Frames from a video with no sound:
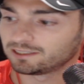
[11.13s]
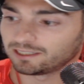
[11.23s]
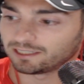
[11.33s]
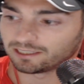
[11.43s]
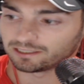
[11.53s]

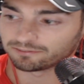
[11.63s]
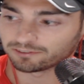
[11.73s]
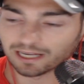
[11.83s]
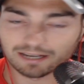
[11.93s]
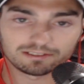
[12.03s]
And if
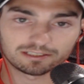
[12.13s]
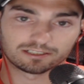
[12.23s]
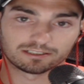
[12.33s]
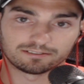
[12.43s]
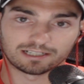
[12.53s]
you haven't
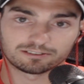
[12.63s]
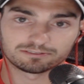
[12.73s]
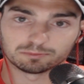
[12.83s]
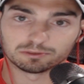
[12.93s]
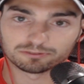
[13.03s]
heard of
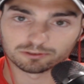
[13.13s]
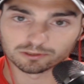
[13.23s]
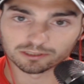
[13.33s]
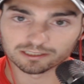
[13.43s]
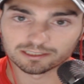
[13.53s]
Alpha
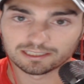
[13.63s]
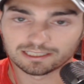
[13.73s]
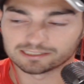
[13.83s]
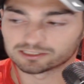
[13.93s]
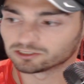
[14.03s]
before,
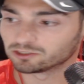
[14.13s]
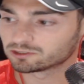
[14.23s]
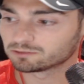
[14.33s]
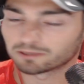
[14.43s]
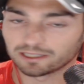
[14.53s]
it's a
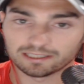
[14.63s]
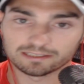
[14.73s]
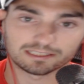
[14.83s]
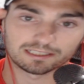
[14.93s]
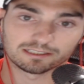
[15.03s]
local
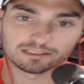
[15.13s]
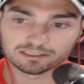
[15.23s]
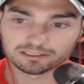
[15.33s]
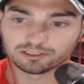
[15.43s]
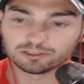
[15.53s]
brand here
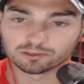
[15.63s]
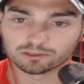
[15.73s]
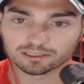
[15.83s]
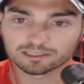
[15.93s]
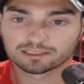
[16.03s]
in New
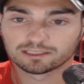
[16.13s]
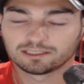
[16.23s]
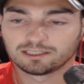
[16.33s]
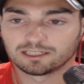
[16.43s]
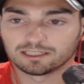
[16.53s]
York.
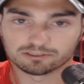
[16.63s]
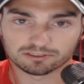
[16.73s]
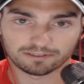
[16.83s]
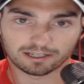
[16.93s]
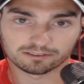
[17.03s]
It was
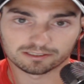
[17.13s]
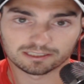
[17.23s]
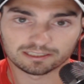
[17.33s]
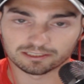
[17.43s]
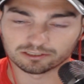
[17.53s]

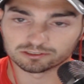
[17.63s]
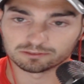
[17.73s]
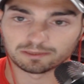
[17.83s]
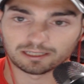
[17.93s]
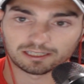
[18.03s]
founded and
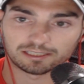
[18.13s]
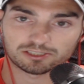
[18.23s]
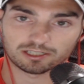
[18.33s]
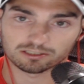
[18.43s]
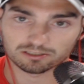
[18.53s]
owned by
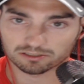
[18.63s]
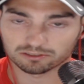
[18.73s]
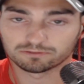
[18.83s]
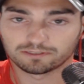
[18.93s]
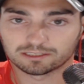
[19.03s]
Charles
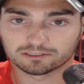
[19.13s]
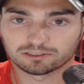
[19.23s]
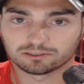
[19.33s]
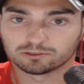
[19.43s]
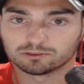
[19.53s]
Neufeld,
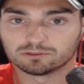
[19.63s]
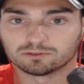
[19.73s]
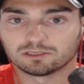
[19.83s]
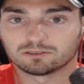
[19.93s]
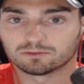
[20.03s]
who
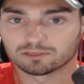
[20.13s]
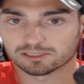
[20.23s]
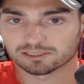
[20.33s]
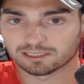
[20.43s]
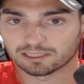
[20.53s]

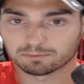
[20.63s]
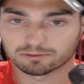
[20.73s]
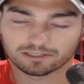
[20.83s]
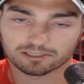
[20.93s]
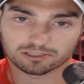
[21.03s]
was a
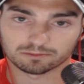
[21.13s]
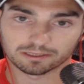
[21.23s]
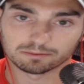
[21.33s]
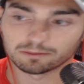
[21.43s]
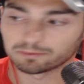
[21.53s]
professional
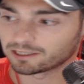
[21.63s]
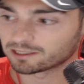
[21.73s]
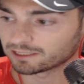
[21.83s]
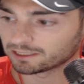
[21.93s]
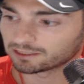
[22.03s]
pickleball
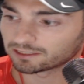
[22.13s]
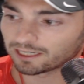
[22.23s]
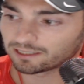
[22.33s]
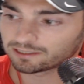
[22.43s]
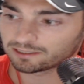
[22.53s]
player in
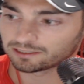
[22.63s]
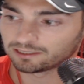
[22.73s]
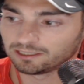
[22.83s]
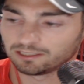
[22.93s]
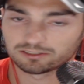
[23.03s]
Canada.
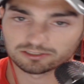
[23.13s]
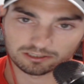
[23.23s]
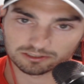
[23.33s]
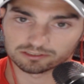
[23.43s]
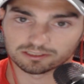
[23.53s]

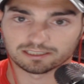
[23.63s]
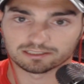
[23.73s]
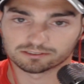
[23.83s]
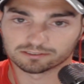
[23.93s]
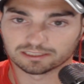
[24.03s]
Charles
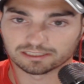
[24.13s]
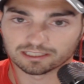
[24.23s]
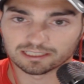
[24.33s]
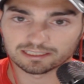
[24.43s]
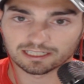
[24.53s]
is a really
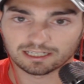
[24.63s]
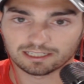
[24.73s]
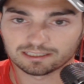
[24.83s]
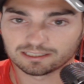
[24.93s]
great guy.